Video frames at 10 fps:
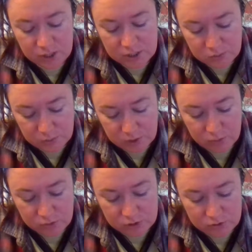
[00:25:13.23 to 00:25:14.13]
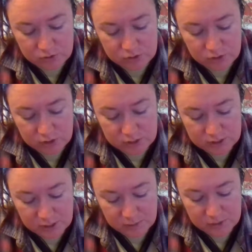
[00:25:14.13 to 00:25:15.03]
Spirit wants you to start
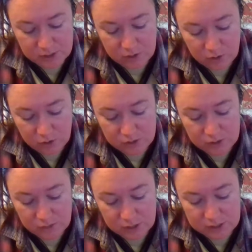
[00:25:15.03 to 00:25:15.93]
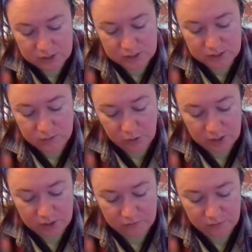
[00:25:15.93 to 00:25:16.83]
accepting all the blessings
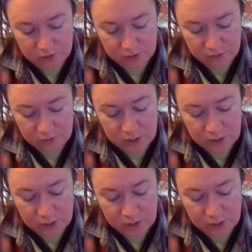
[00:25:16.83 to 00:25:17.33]
waiting for you,